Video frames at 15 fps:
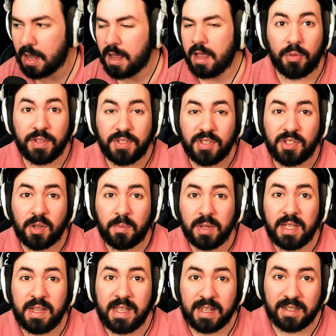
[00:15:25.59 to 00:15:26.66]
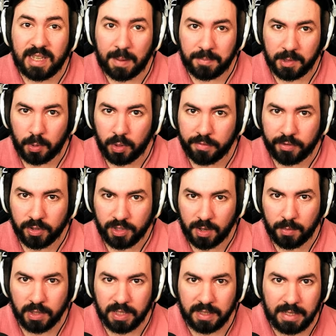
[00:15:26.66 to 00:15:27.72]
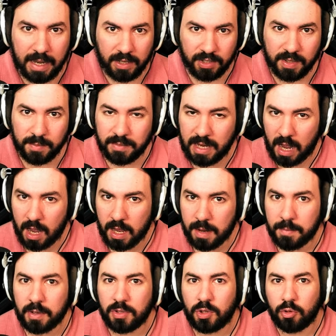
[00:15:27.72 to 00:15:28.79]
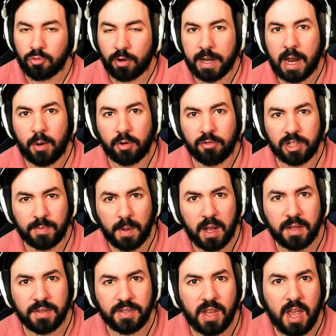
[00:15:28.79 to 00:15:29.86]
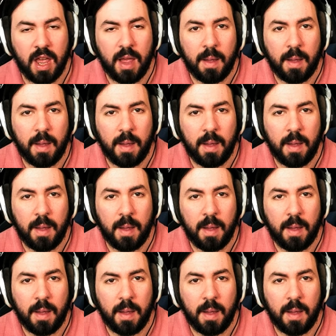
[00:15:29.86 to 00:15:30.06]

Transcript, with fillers: Now, this is completely acceptable for someone to take some time to write out a response,